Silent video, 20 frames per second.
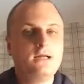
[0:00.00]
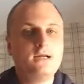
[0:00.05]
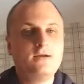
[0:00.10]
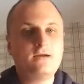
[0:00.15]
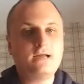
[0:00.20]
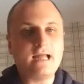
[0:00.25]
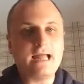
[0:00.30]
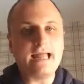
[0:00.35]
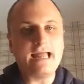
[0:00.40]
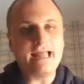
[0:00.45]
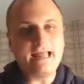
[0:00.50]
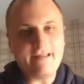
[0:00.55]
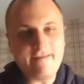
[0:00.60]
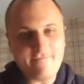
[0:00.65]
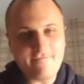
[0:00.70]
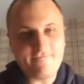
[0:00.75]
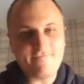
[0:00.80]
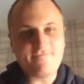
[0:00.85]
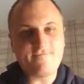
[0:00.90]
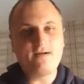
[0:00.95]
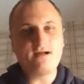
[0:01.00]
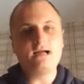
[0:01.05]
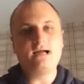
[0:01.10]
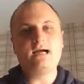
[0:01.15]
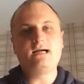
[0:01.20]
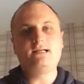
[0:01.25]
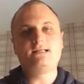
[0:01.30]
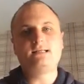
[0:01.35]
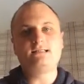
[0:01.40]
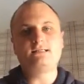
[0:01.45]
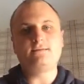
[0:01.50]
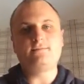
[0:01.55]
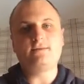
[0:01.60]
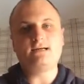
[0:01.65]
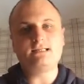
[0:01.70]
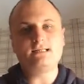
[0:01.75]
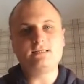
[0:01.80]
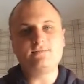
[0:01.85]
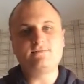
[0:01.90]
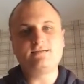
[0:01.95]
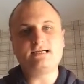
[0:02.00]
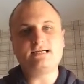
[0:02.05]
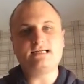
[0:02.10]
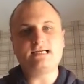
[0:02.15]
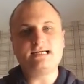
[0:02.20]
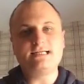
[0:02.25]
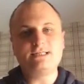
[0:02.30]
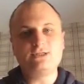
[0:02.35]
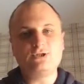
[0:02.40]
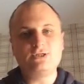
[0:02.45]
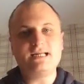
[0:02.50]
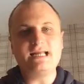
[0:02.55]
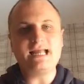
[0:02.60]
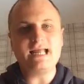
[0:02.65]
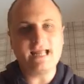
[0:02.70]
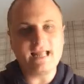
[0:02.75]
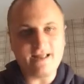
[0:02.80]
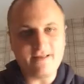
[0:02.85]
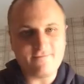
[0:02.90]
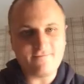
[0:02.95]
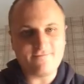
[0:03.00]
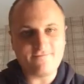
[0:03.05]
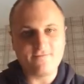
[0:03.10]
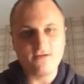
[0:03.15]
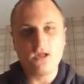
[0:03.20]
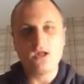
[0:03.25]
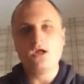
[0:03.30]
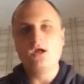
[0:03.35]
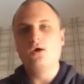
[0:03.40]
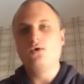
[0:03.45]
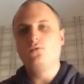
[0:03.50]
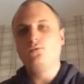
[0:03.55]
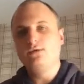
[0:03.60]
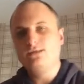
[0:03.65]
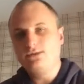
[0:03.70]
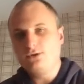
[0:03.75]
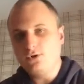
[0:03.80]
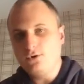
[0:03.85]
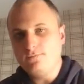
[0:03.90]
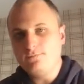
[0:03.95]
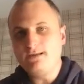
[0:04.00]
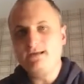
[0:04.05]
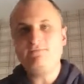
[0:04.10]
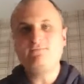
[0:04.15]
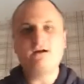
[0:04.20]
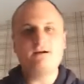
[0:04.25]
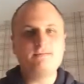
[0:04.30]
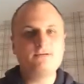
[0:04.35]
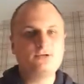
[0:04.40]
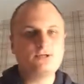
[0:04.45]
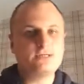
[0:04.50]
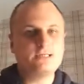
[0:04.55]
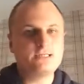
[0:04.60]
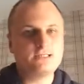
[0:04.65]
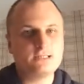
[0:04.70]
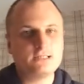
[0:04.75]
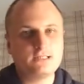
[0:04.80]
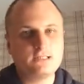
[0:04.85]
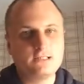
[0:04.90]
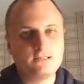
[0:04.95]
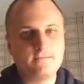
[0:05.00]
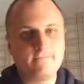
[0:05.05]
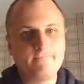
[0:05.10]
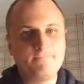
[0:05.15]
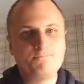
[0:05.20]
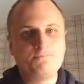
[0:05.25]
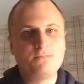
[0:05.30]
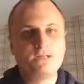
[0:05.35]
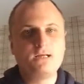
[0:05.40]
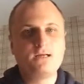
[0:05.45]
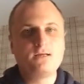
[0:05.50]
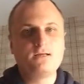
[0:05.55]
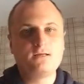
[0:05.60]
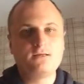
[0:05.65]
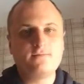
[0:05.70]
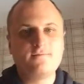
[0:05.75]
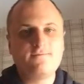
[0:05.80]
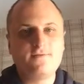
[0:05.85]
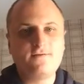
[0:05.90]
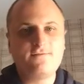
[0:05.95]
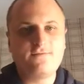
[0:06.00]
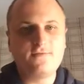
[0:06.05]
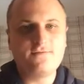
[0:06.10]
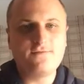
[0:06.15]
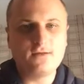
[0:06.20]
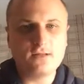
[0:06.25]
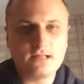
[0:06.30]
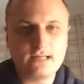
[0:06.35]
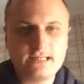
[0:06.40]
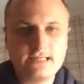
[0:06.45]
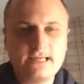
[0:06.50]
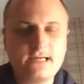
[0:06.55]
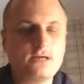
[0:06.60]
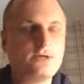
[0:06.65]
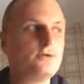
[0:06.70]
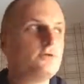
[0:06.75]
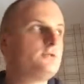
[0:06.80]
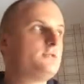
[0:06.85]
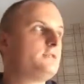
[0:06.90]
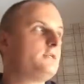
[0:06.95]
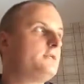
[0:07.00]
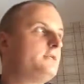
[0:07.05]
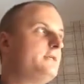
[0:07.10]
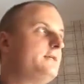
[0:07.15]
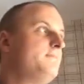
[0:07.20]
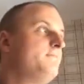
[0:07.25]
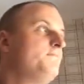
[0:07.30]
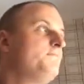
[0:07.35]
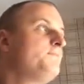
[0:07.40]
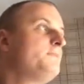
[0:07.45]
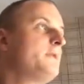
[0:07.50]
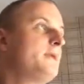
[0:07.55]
if and it's a massive gargantuan if we do beat Real Madrid for Leny Yoro, sorry.